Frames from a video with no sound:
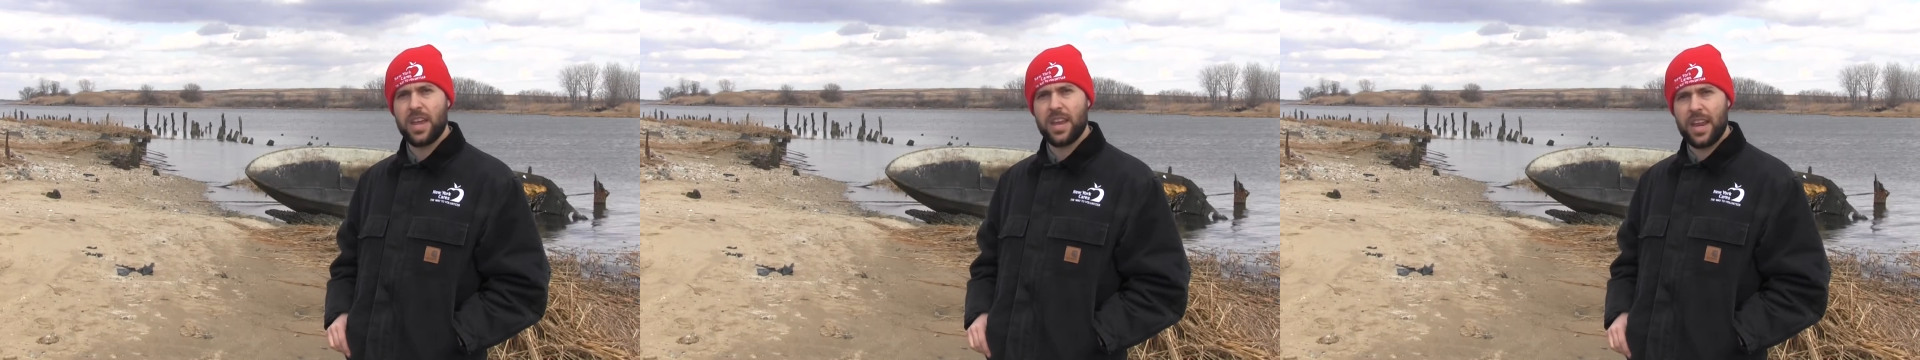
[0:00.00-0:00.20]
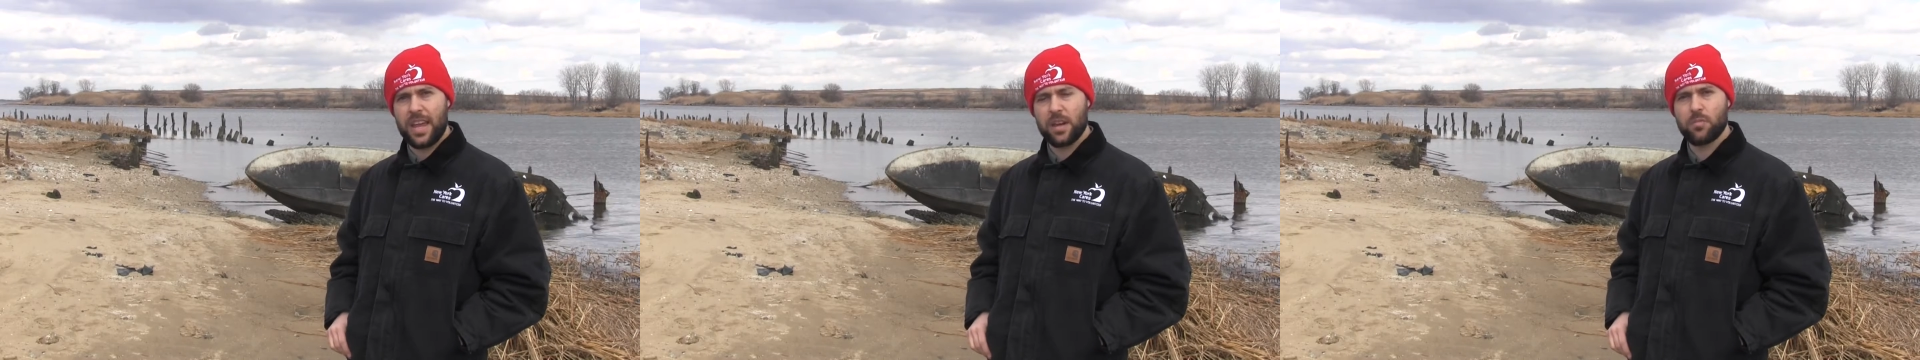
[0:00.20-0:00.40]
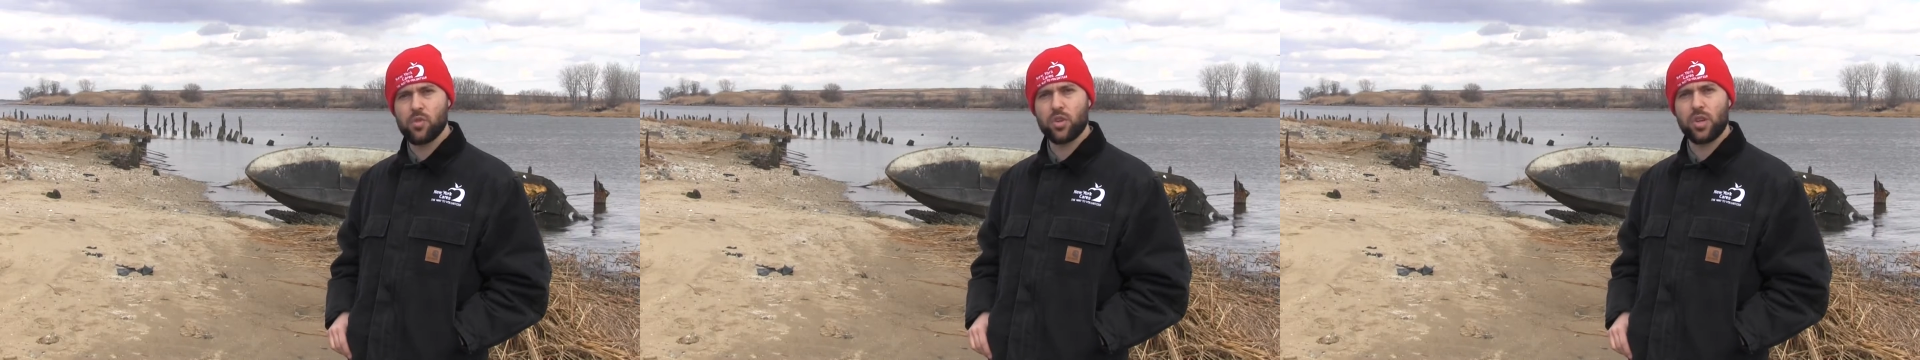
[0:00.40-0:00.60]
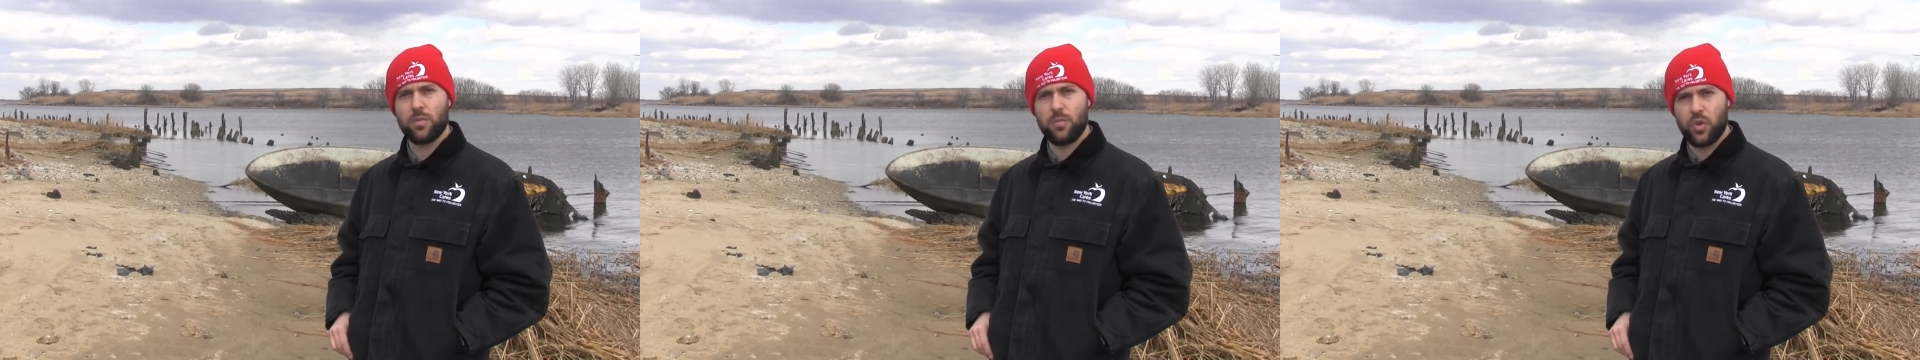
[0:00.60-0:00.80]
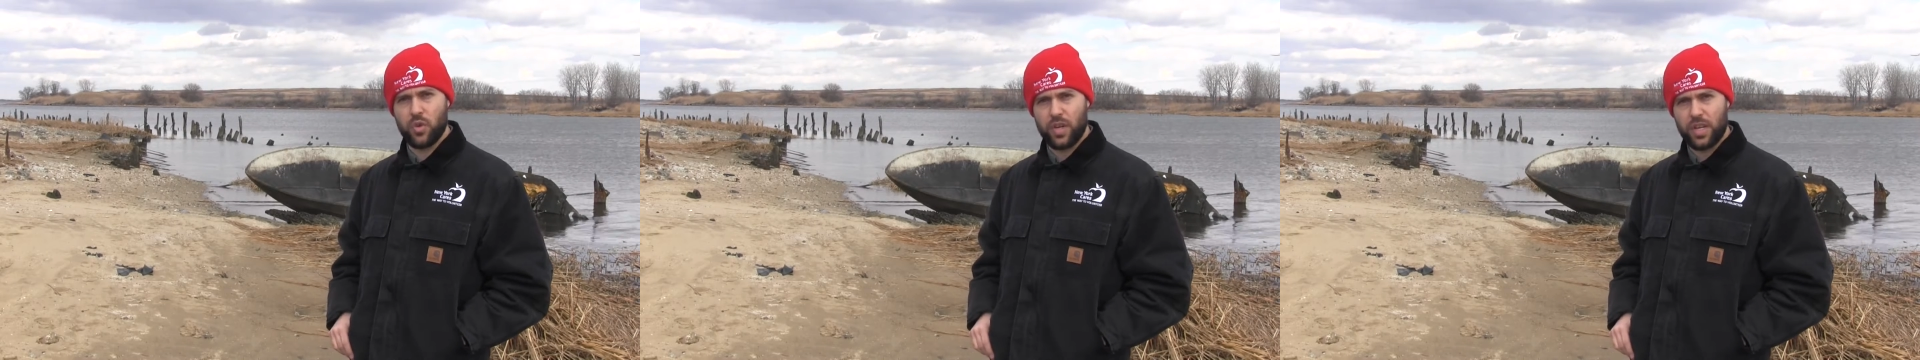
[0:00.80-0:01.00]
and animal
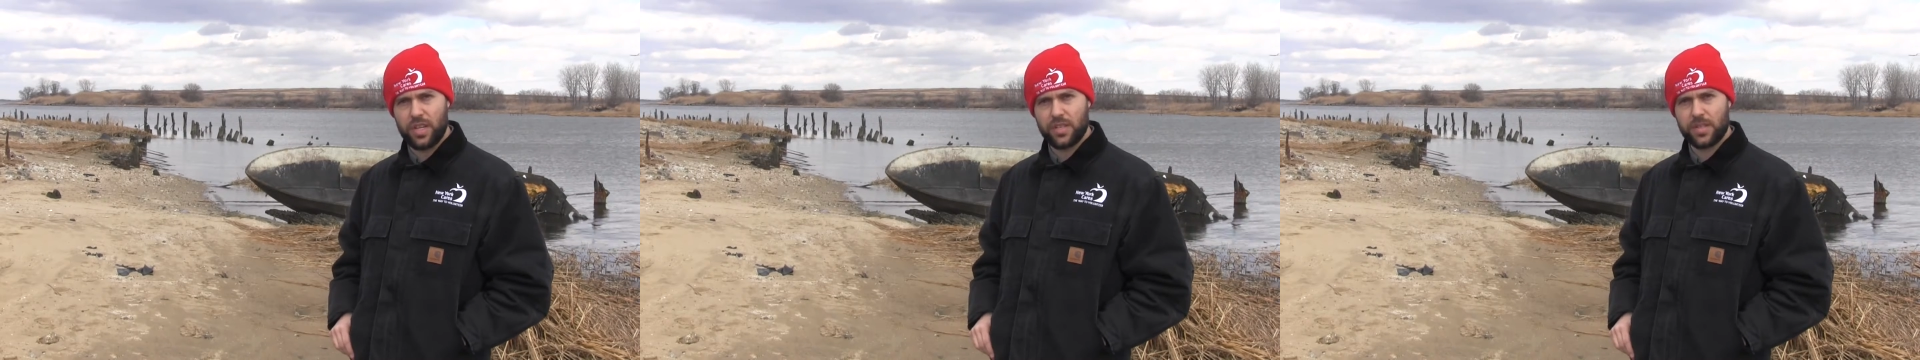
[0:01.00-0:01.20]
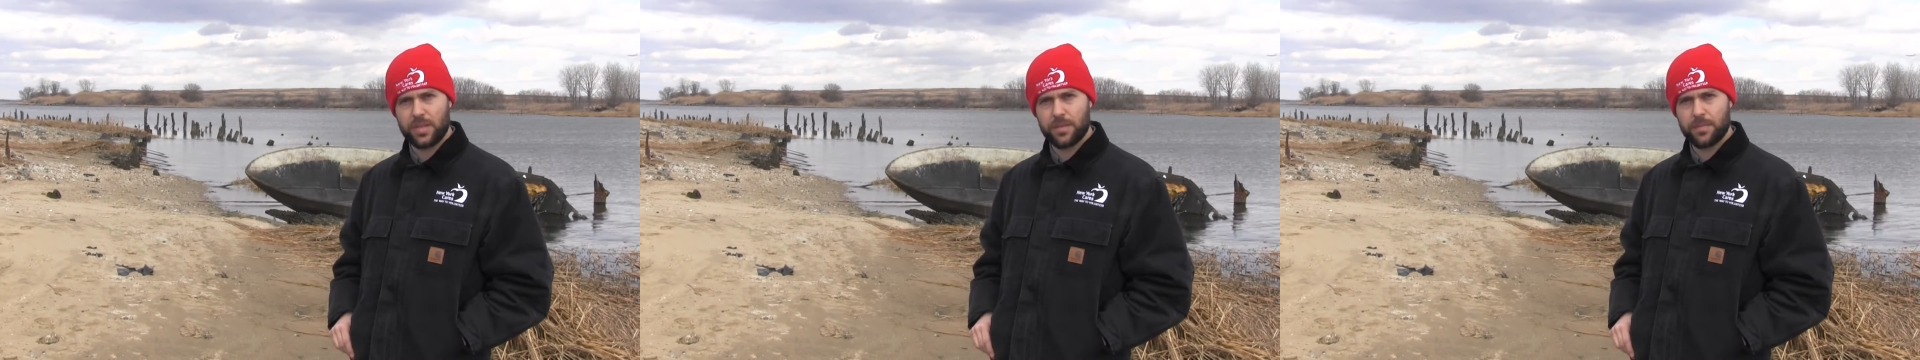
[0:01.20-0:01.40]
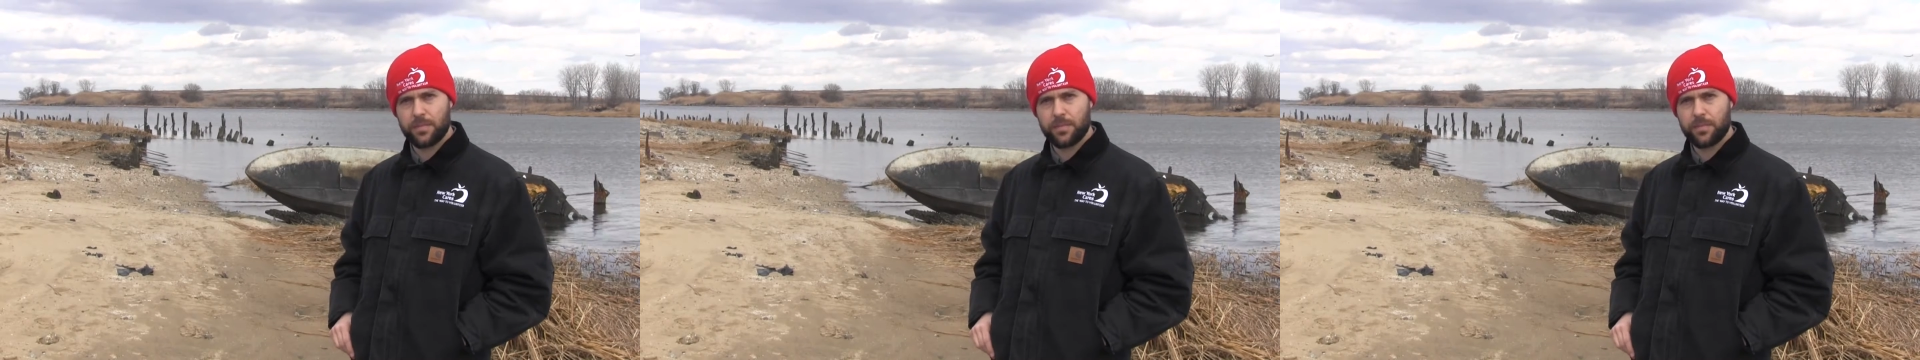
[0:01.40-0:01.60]
communities.